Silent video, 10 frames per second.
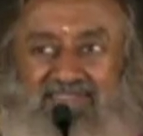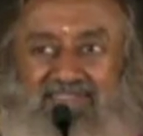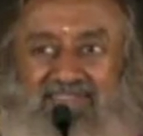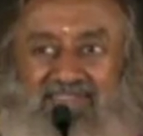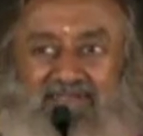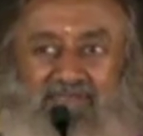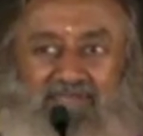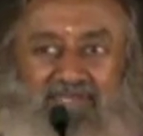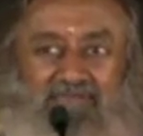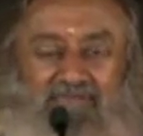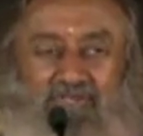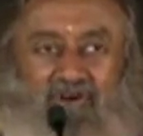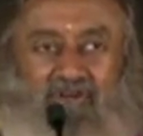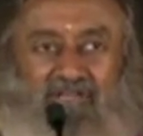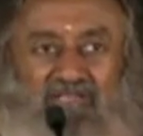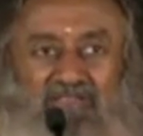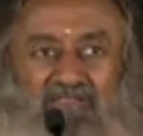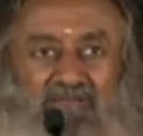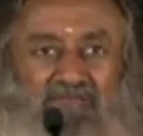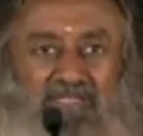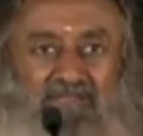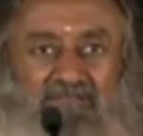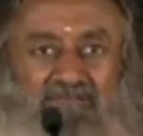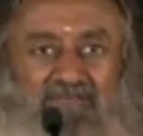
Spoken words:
Sometimes joy, sometimes